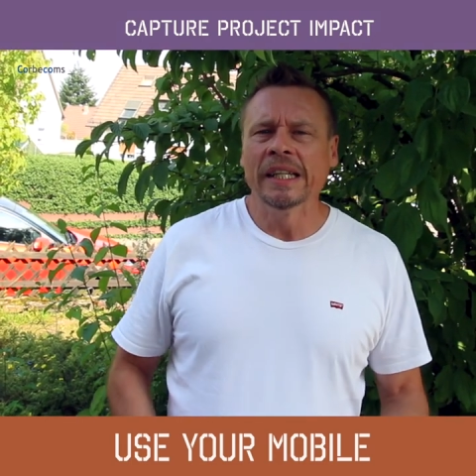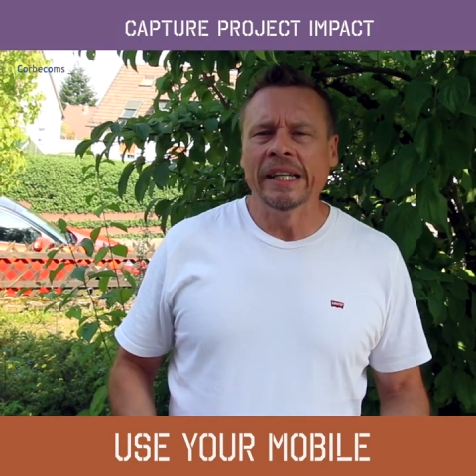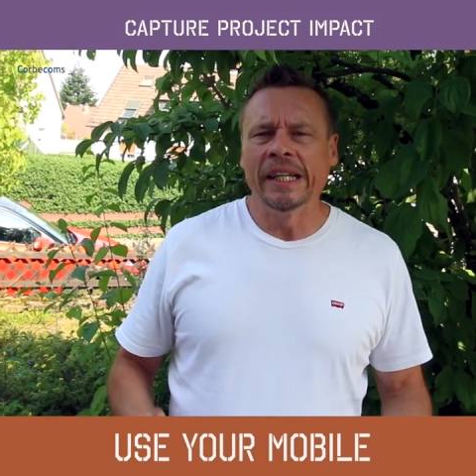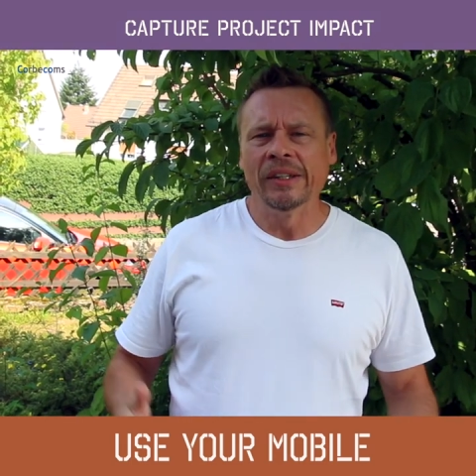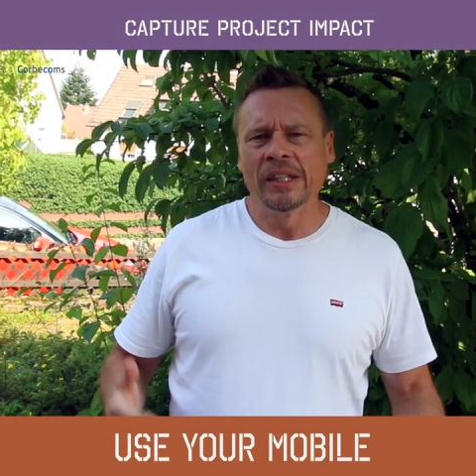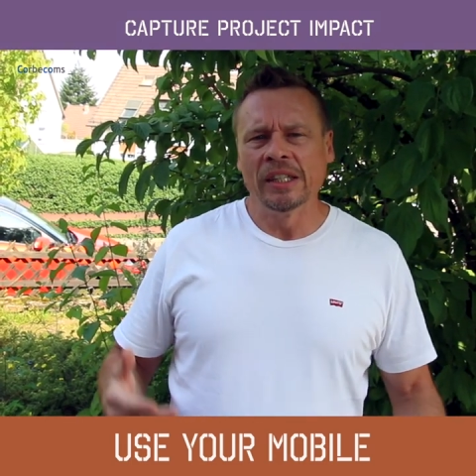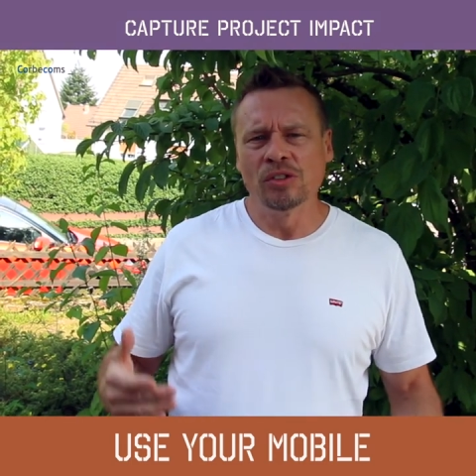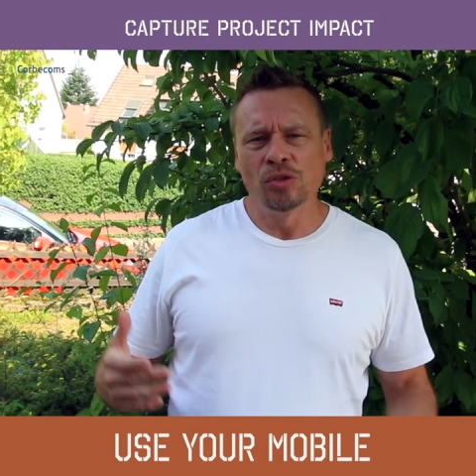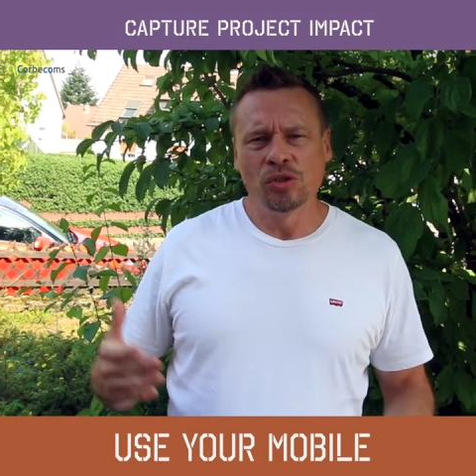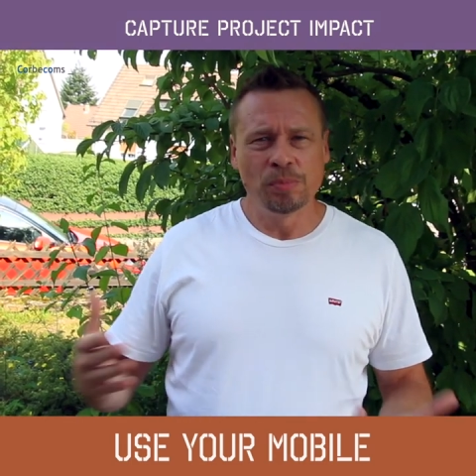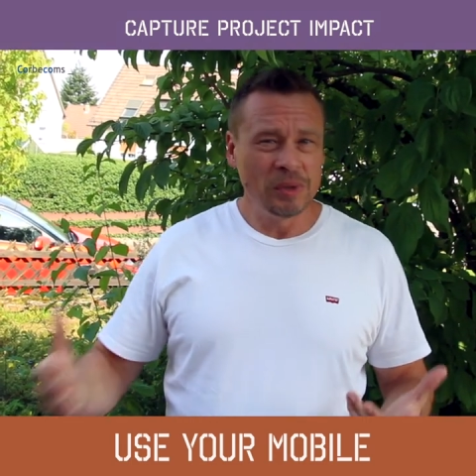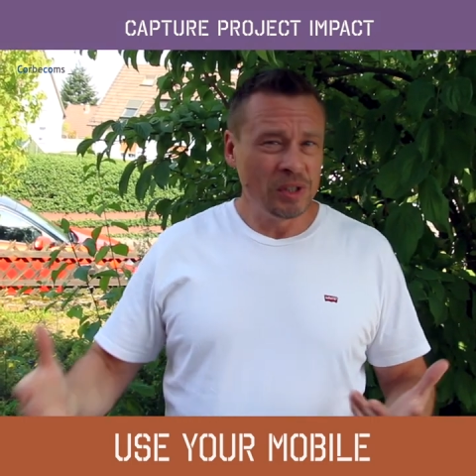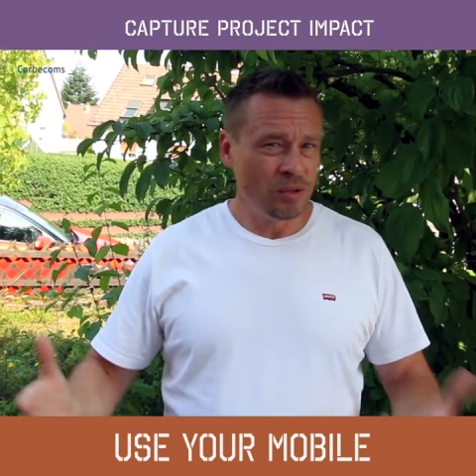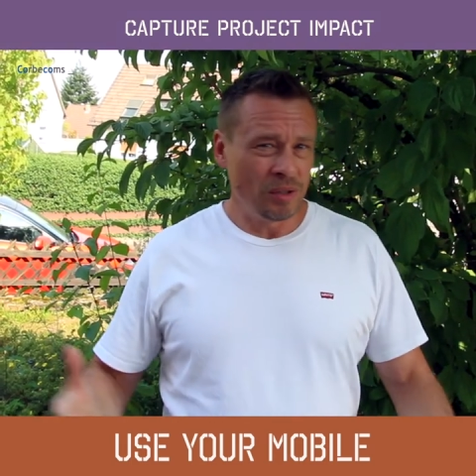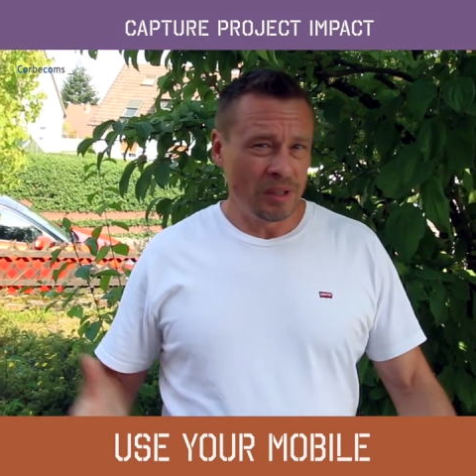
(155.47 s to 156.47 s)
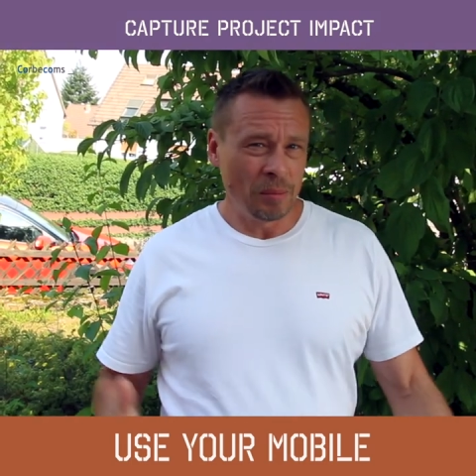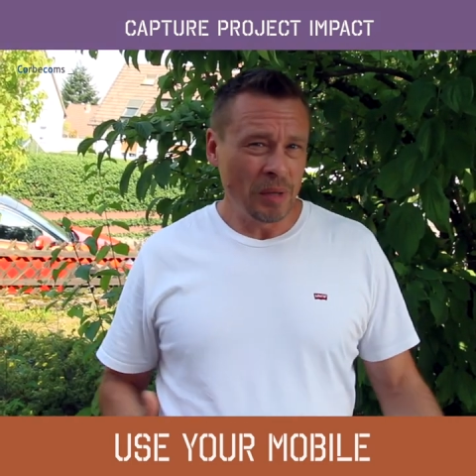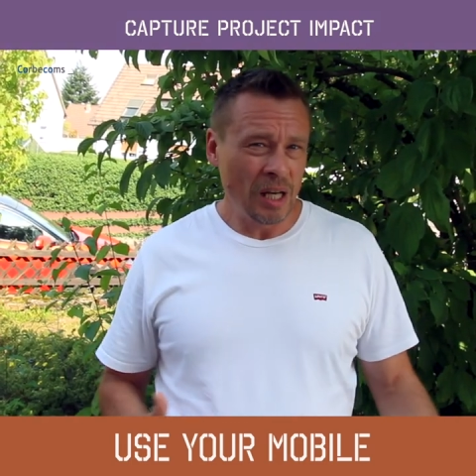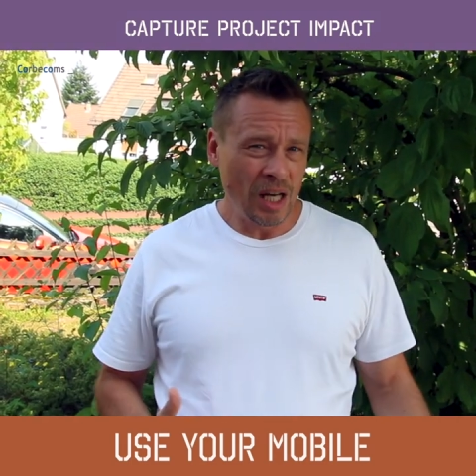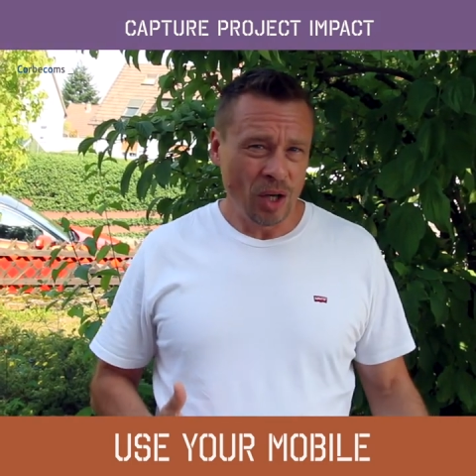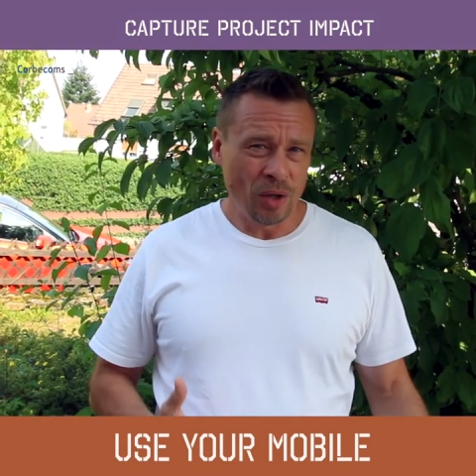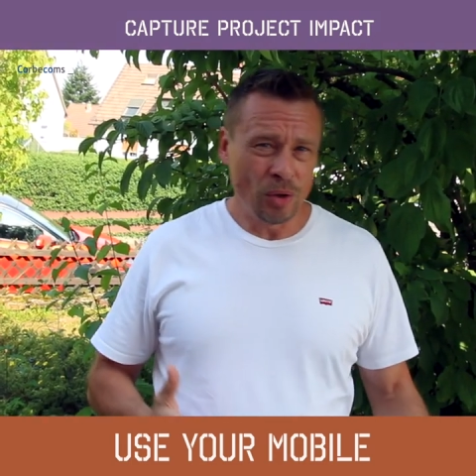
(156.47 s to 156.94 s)
And then you speak to them
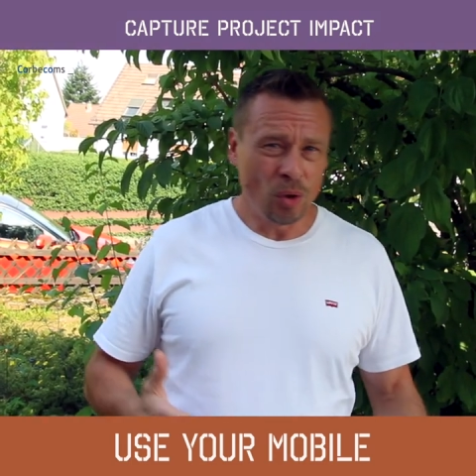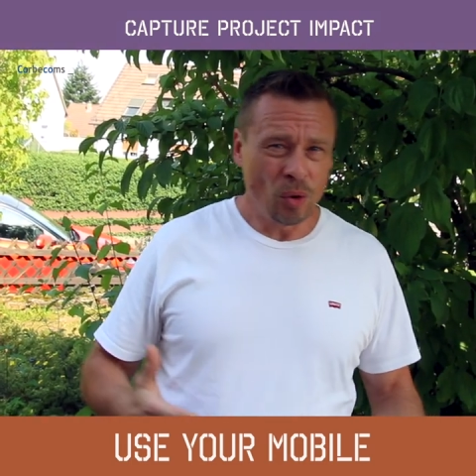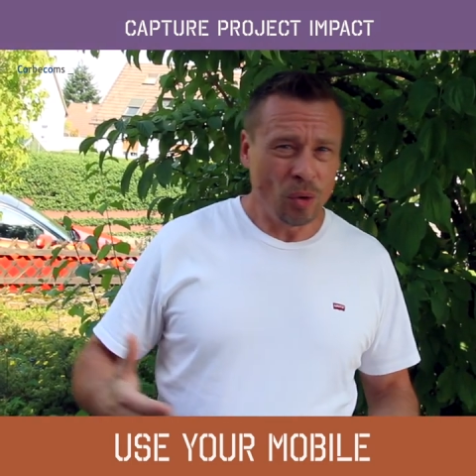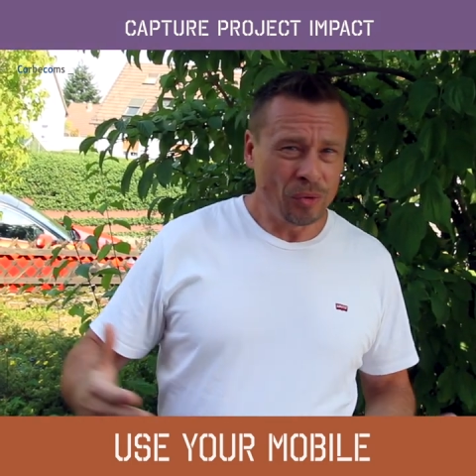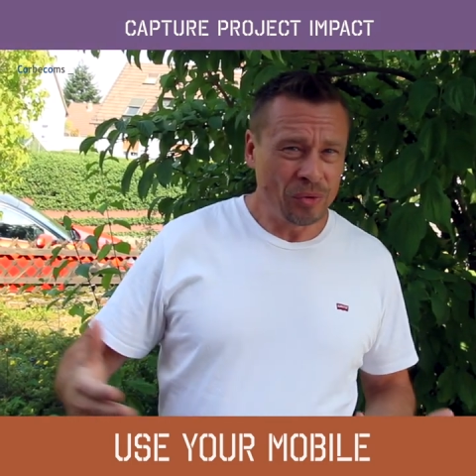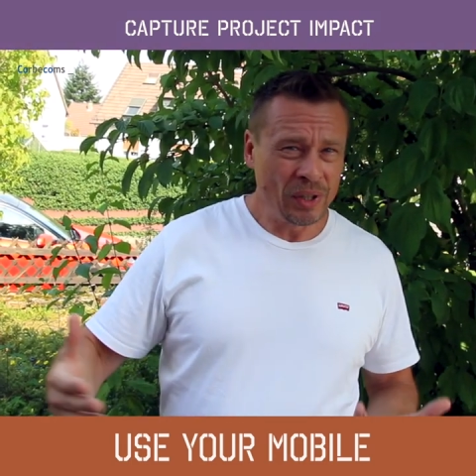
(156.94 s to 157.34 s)
how the whole